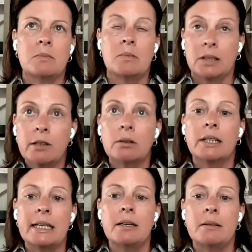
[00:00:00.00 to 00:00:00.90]

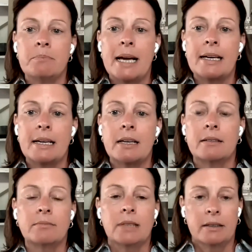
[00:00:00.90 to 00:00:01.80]
literally making
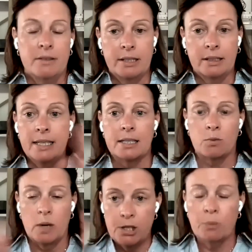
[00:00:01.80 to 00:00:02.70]
the list.
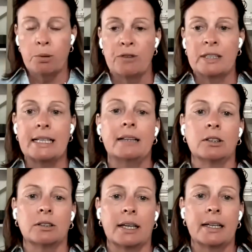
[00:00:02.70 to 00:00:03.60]
What does your perfect day
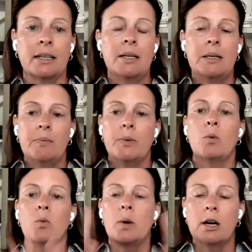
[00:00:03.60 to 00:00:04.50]
look like?
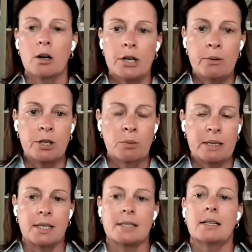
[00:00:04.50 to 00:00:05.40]
Where are you in your
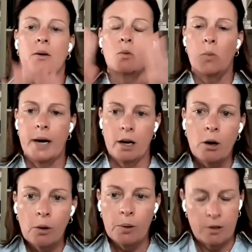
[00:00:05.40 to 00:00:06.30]
business?
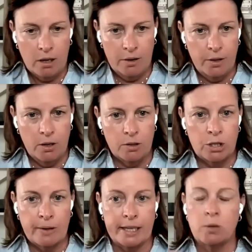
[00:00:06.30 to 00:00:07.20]
Where are there
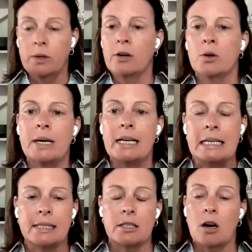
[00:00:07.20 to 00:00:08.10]
strengths? Where are the
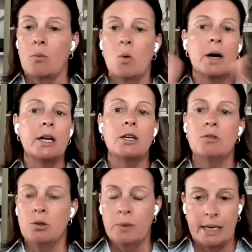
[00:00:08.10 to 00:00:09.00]
weaknesses? What are you
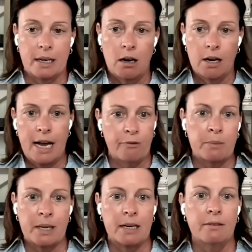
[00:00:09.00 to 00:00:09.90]
doing on every
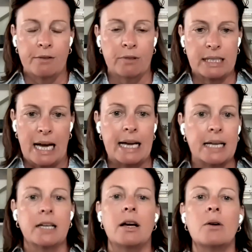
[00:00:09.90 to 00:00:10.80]
minute of every day?
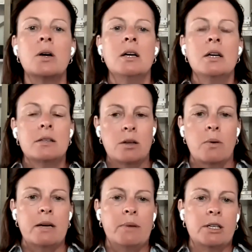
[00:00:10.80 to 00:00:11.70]
You know, so
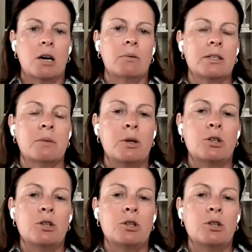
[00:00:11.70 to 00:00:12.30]
we start with some of